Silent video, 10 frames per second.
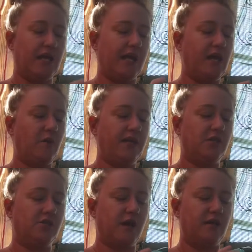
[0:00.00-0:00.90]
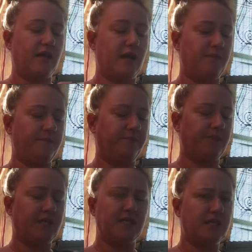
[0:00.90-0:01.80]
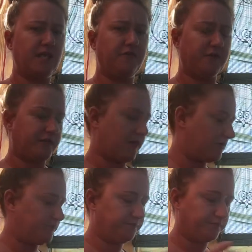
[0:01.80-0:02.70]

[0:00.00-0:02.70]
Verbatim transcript: it. I can't wait to try that. It's different though.